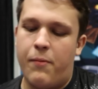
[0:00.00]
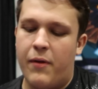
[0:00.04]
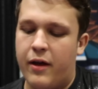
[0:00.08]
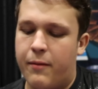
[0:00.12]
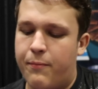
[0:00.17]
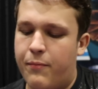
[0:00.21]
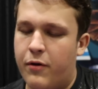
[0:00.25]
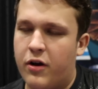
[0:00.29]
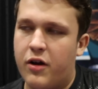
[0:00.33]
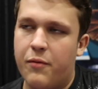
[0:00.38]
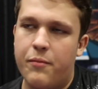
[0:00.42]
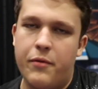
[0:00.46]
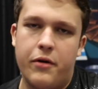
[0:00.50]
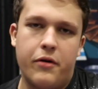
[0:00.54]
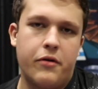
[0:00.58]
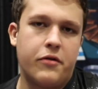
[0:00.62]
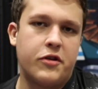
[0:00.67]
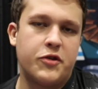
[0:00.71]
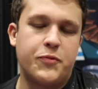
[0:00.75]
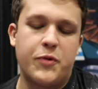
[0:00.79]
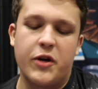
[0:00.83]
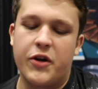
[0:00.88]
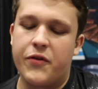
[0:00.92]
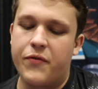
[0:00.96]
like Book of
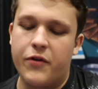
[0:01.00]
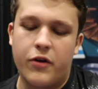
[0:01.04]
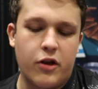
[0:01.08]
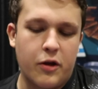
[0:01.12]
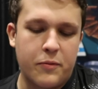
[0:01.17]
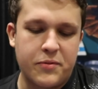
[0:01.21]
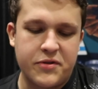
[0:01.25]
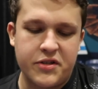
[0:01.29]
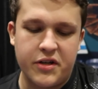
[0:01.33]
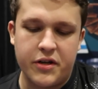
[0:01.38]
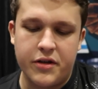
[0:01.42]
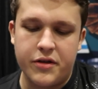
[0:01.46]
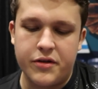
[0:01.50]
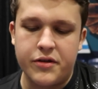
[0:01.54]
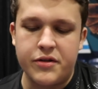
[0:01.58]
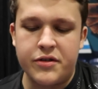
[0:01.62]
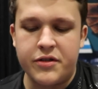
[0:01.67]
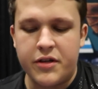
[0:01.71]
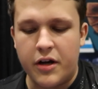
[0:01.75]
Moons, Book of Eclipses.